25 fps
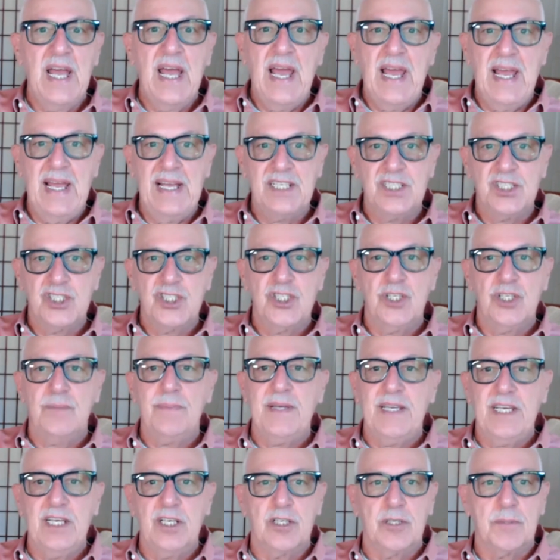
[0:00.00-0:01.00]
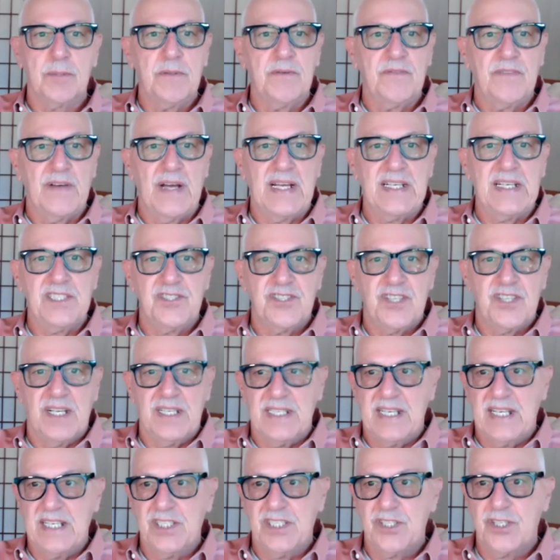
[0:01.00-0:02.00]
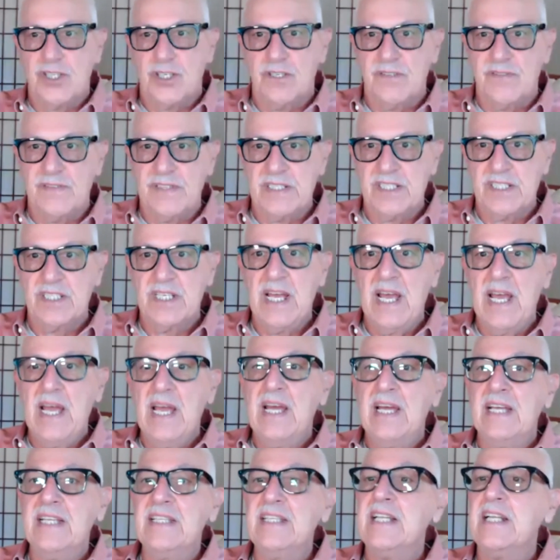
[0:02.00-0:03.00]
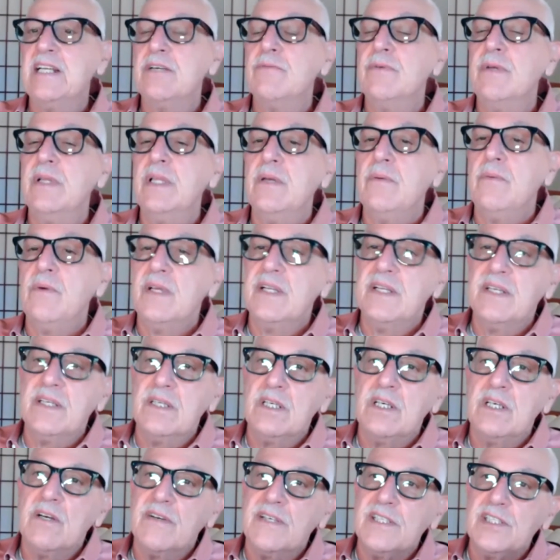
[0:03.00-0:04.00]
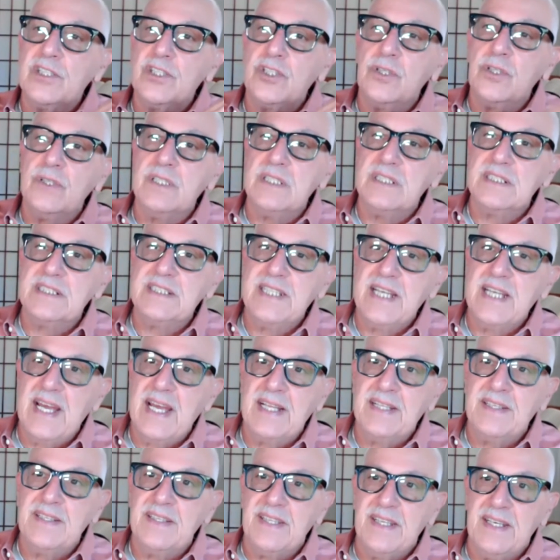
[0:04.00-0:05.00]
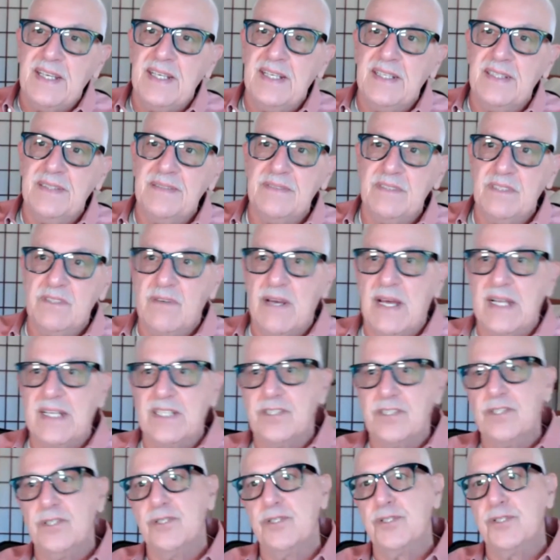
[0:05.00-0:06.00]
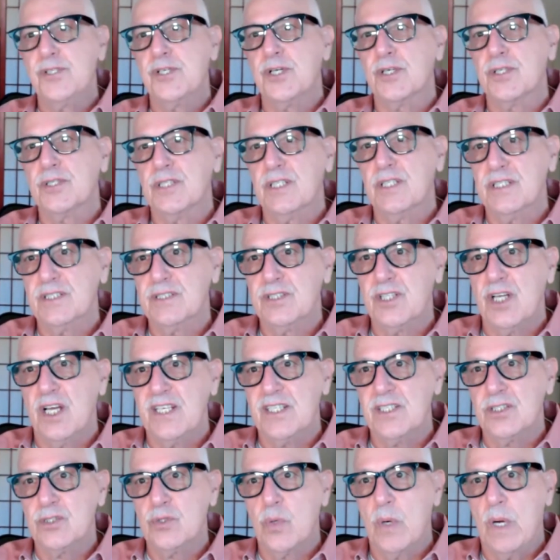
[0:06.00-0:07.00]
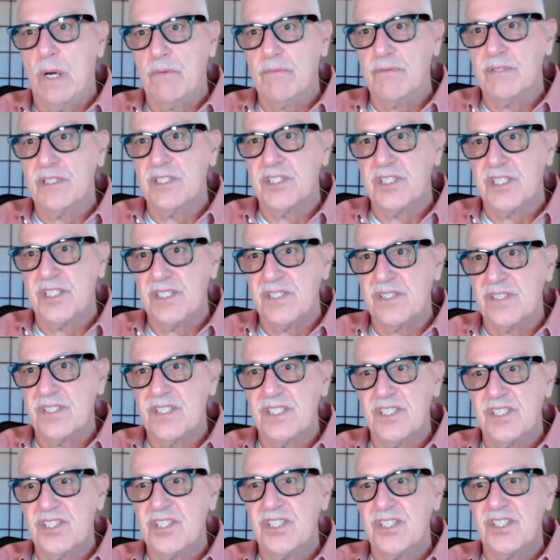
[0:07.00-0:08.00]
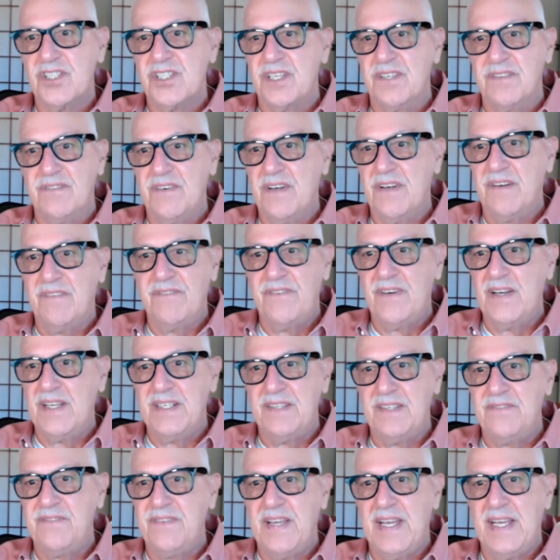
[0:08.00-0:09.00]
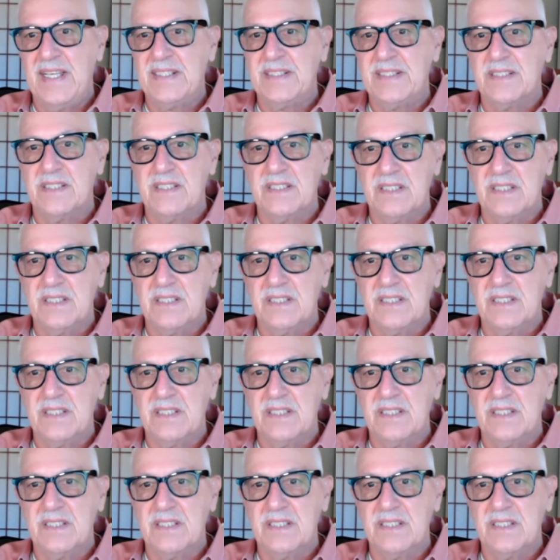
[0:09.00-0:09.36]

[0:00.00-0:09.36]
And she'll be here to provide Sunday service. And then I really want to encourage you to attend the Gratitude Circle at Donna Twaltridge's. It's just a fun event,